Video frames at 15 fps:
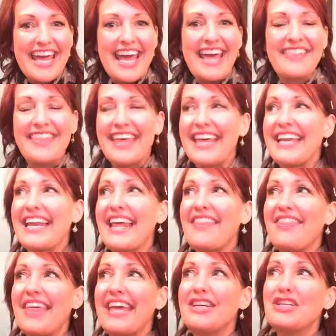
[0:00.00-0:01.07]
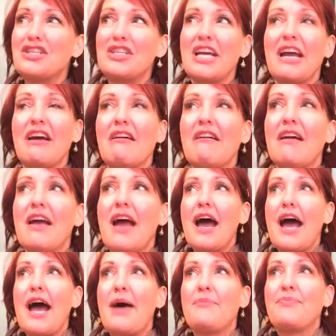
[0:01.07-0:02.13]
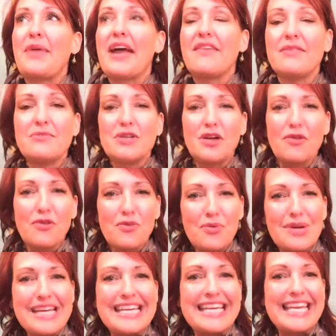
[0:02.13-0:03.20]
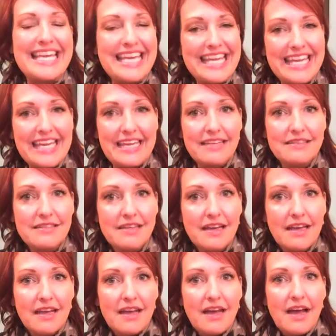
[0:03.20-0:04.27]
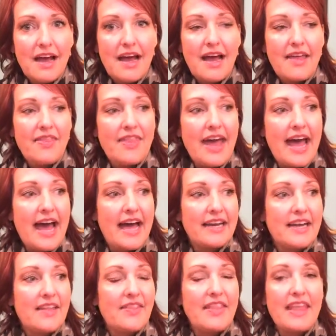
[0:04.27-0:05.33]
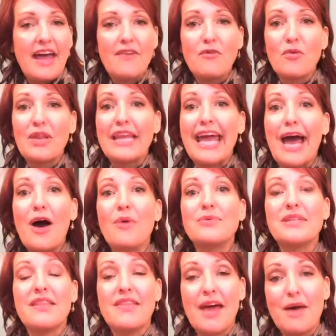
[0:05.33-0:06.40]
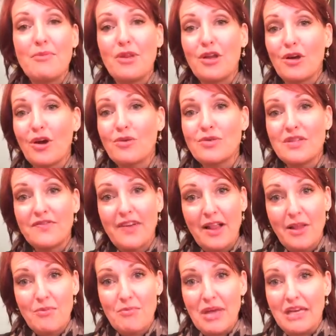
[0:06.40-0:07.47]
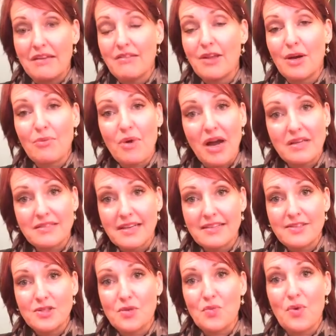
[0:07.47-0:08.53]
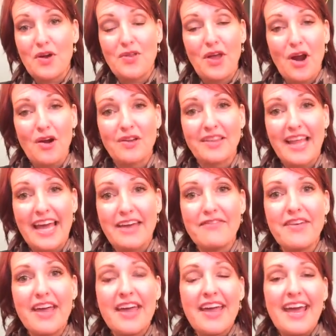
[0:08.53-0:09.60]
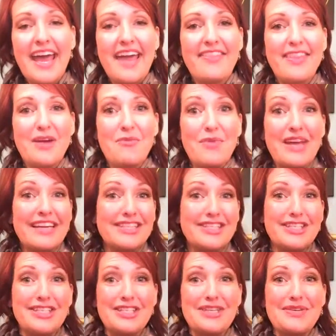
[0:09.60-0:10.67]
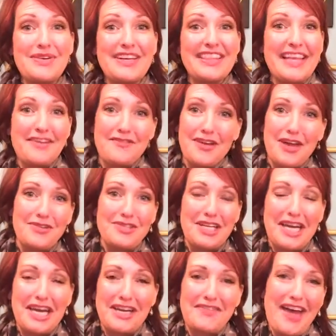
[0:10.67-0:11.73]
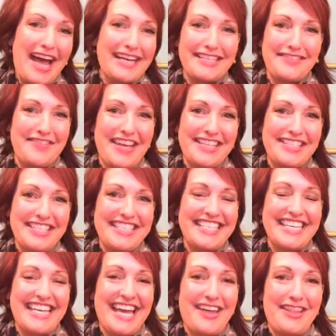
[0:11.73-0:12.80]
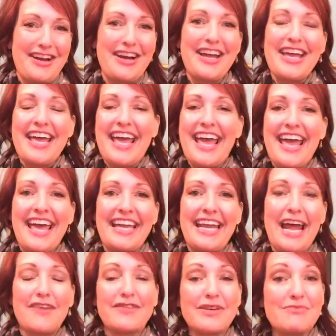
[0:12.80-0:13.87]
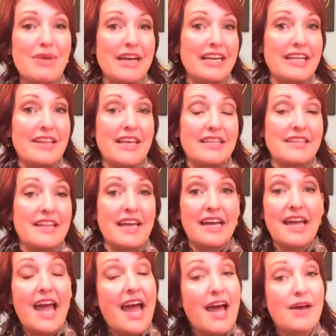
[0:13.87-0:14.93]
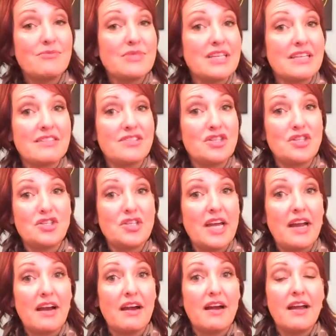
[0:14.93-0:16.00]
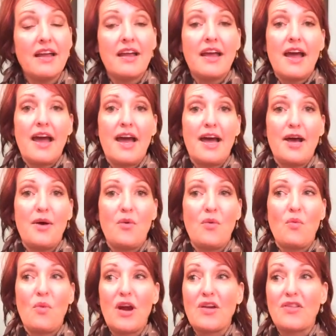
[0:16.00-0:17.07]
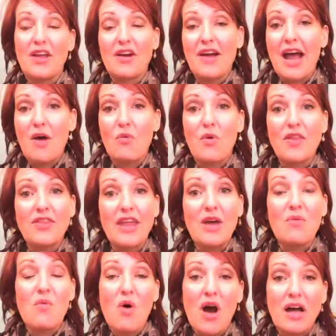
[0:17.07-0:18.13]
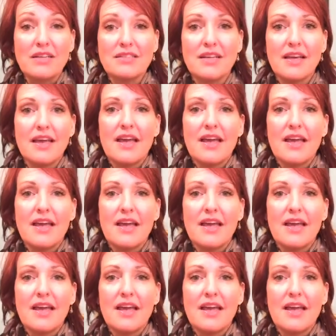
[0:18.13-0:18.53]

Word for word: And then they share, um, I have them share three keys that have really helped them in their own development and their processes of where they are in life. And then we get to do a life coaching kind of activation together. And everybody that, that comes gets to share uh, where they're at, what they want.